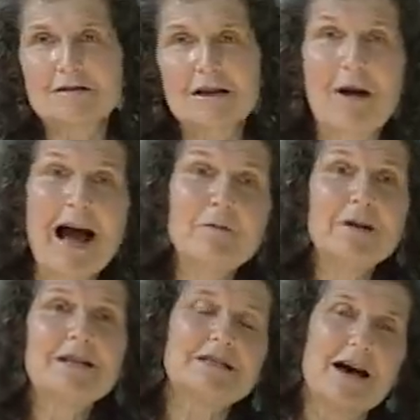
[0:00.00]
So I
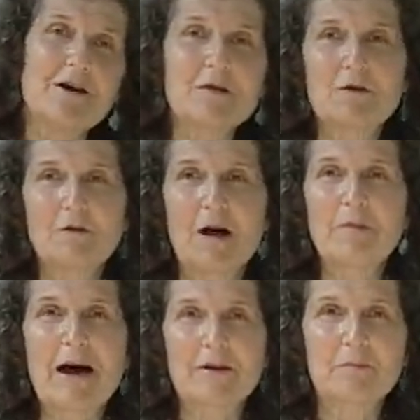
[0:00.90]
want to tell you
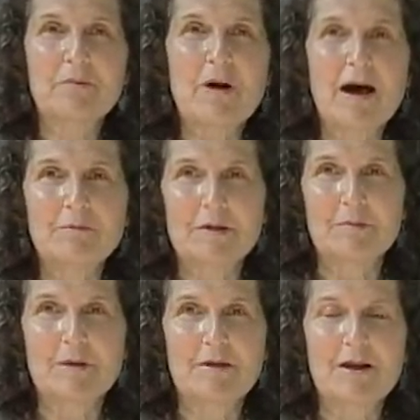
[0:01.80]
about a problem
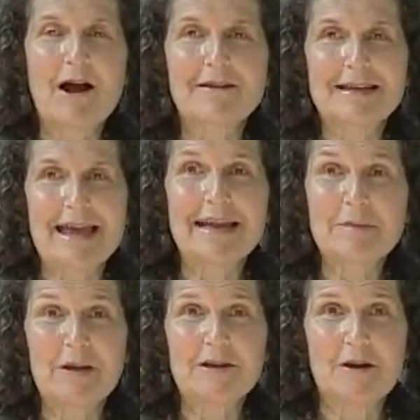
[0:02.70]
that hardly
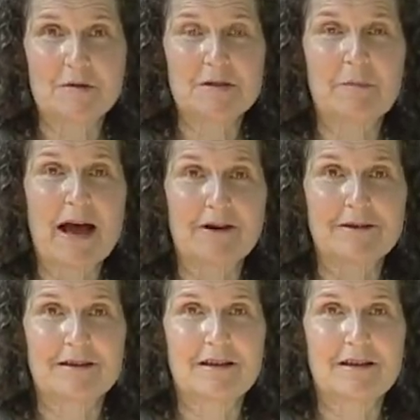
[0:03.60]
anybody knows about.